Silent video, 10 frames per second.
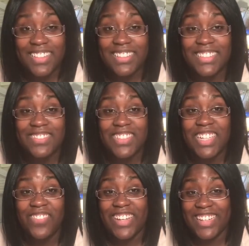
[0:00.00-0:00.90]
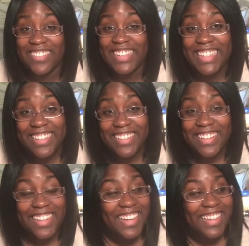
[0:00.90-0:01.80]
Is this what I'm hearing?
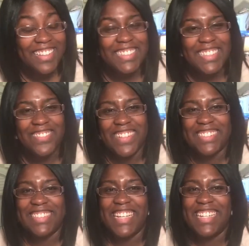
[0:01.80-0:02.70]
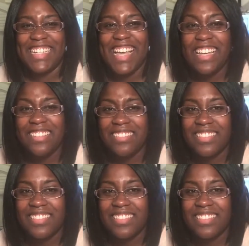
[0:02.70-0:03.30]
I was like, what, say it again?